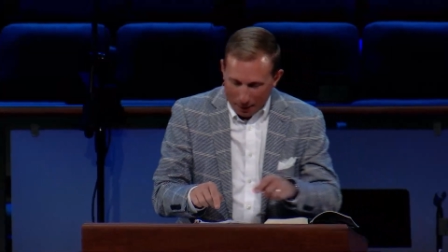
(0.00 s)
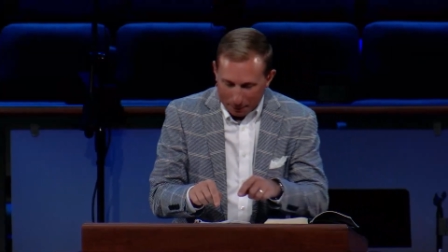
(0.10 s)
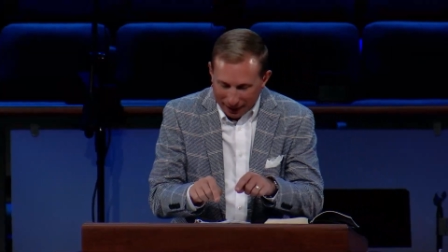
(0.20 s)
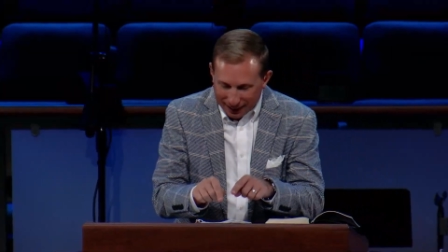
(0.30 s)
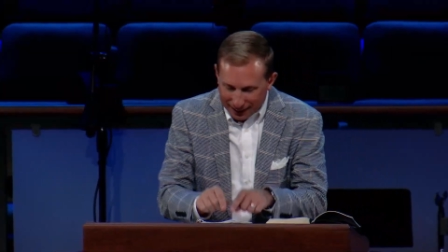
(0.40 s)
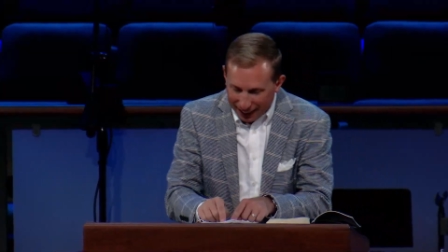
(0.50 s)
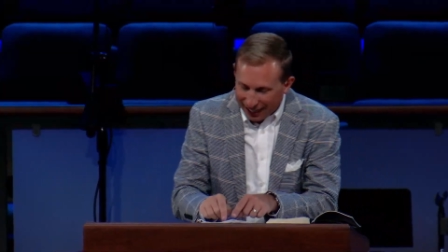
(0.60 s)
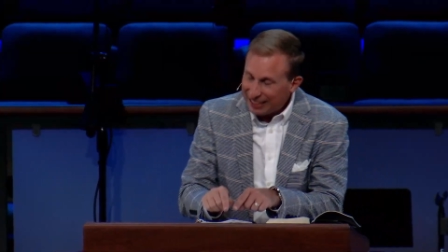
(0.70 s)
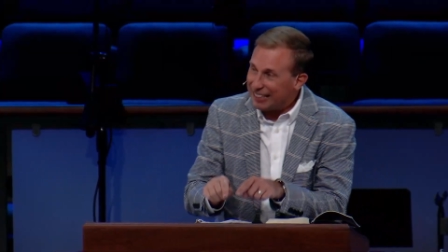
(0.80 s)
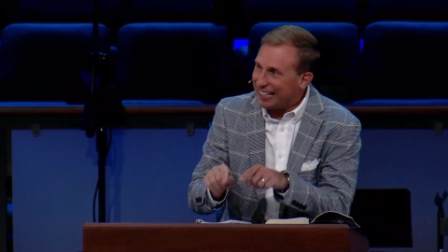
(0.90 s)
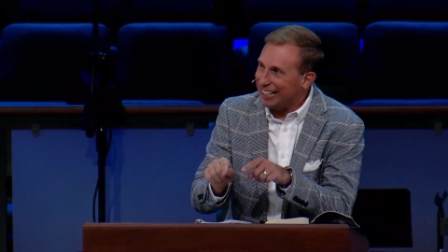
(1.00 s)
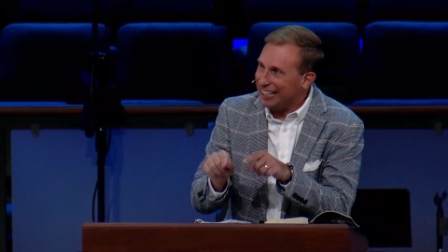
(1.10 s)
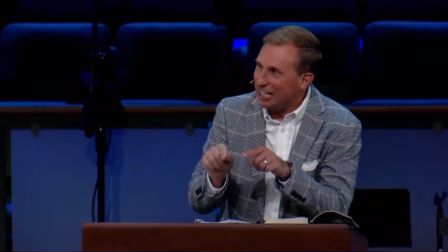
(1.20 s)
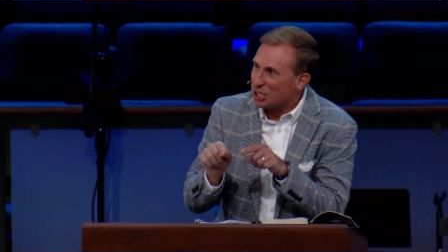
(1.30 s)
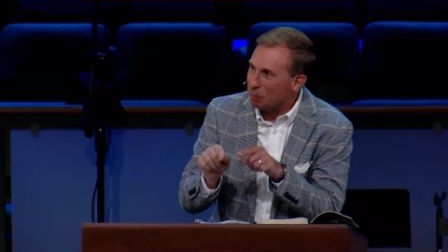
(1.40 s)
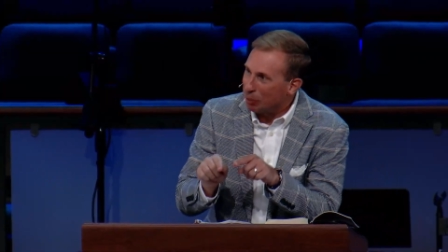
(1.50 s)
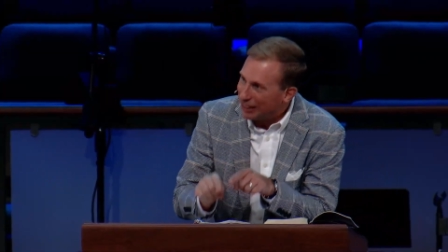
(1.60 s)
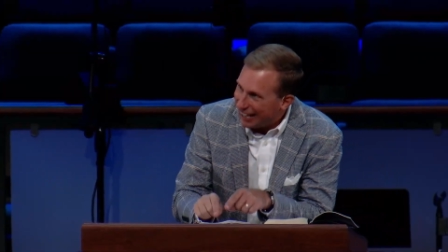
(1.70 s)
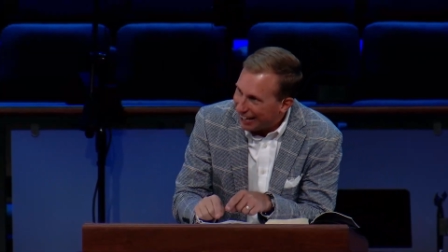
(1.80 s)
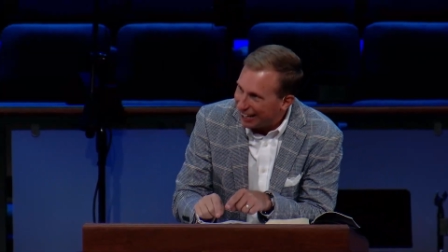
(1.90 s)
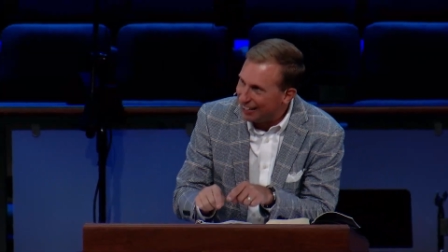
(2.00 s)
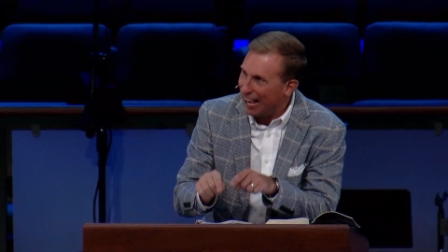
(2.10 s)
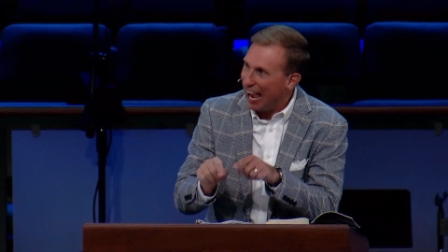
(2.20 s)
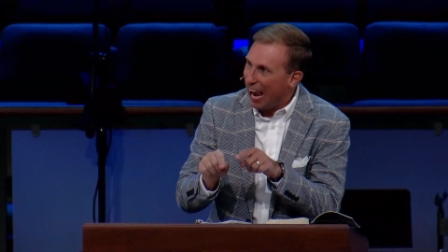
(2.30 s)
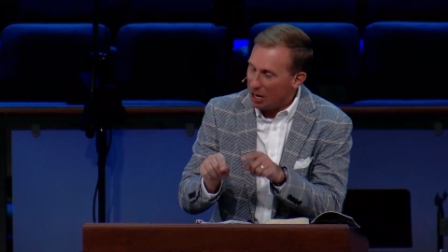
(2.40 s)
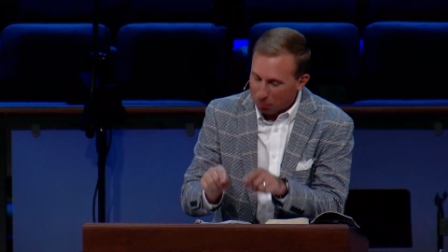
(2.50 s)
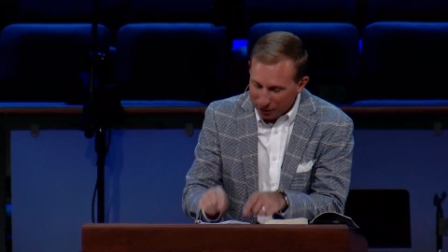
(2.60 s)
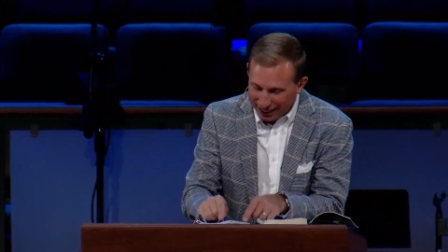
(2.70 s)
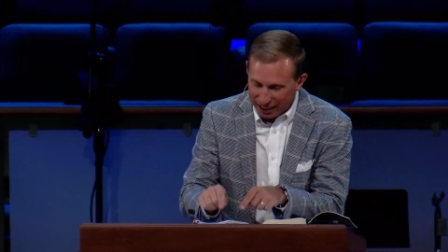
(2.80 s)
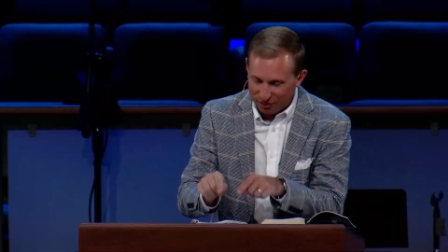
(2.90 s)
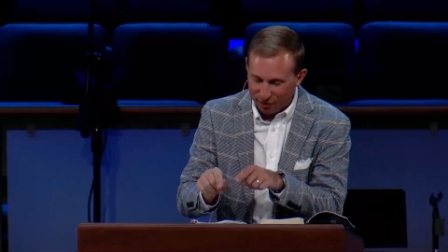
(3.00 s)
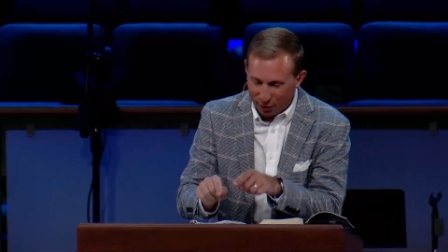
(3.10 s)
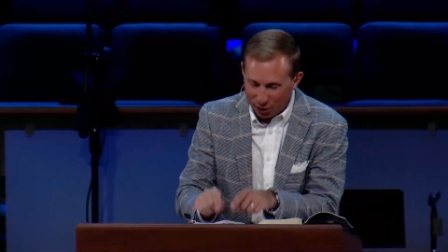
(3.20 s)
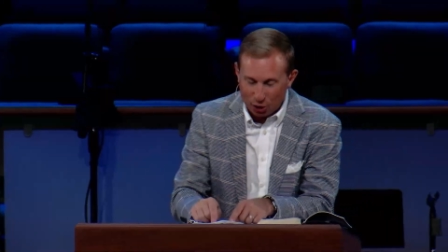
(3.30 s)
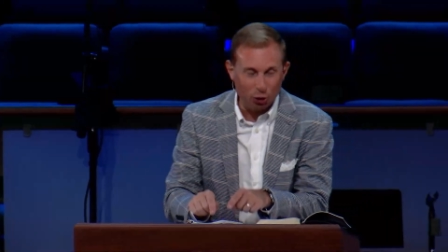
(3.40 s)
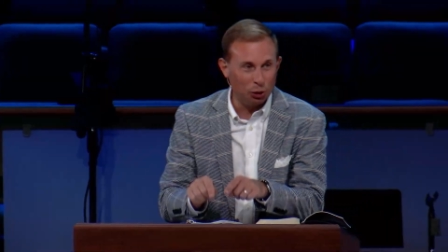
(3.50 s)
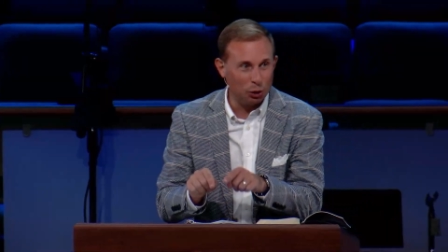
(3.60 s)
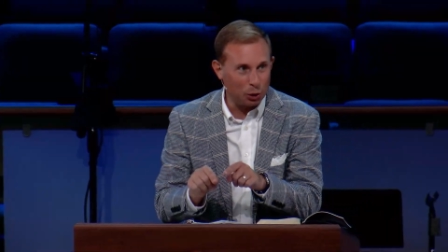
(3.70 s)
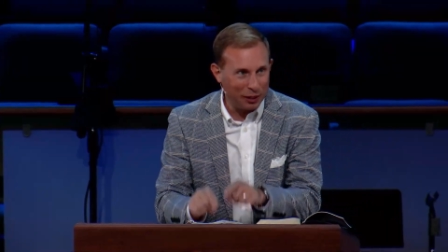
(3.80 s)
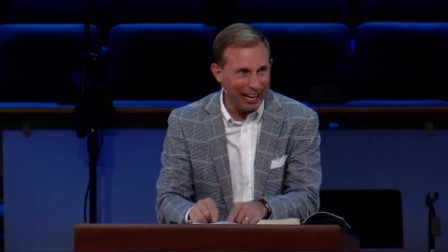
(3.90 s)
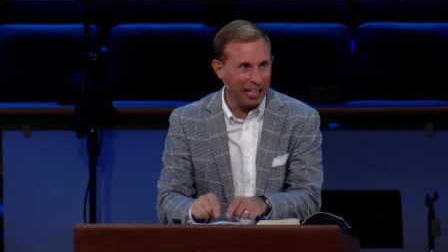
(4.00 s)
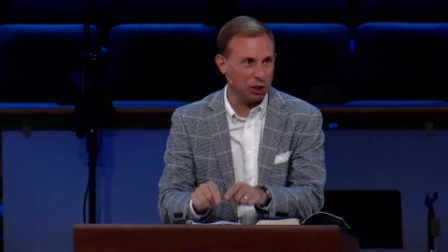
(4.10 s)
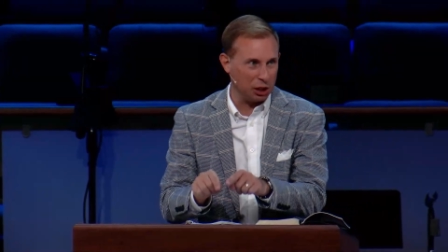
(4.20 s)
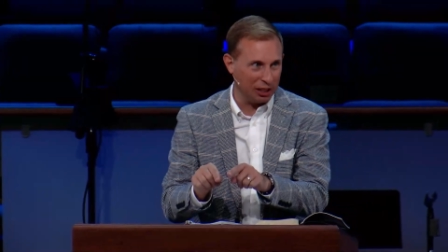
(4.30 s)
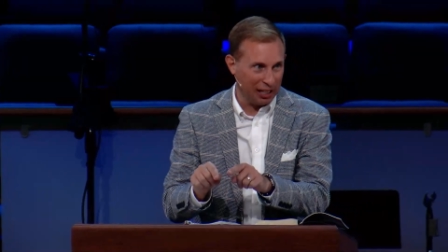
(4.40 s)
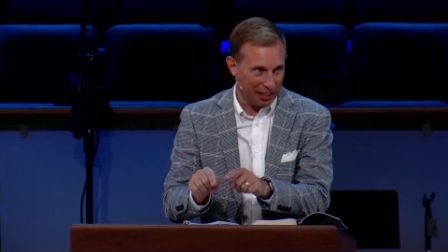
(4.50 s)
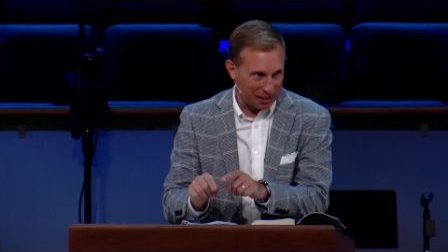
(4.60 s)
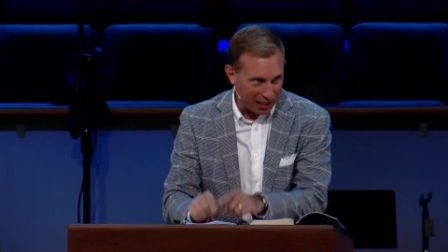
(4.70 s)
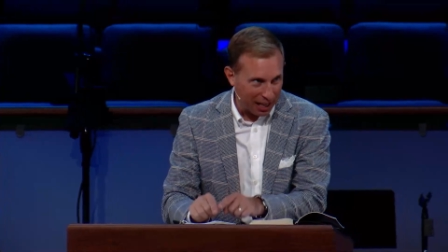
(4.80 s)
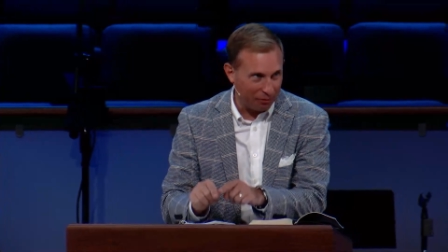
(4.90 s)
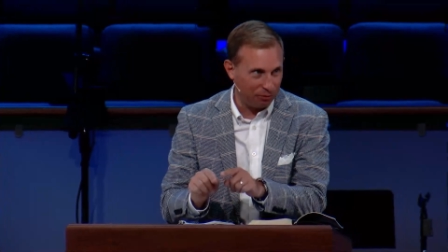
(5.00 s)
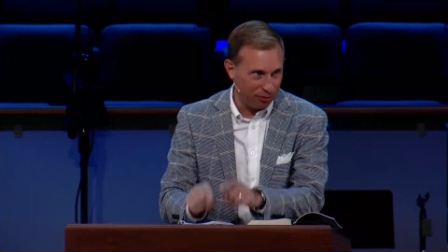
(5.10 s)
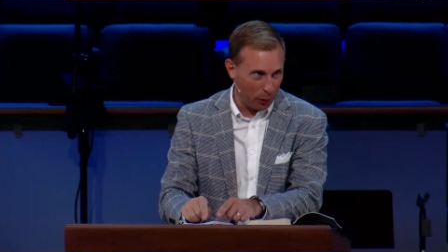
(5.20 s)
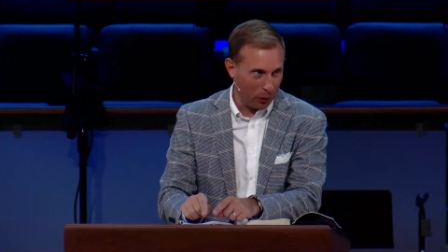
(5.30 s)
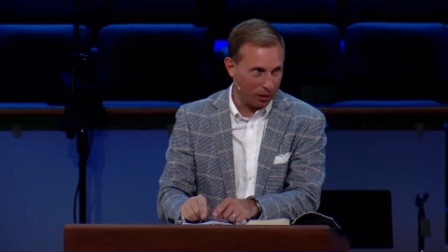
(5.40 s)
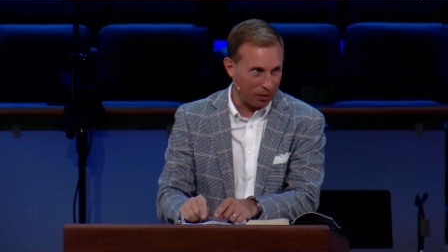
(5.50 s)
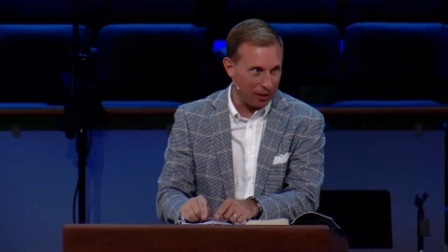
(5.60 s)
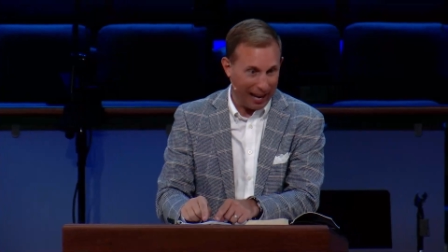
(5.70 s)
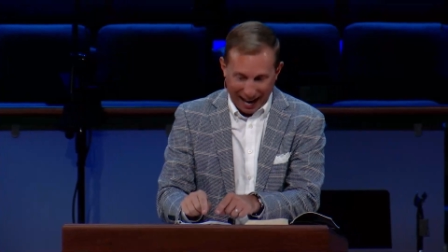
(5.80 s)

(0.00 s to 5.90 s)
but God, in his plan, had planned for a new creation to come forth.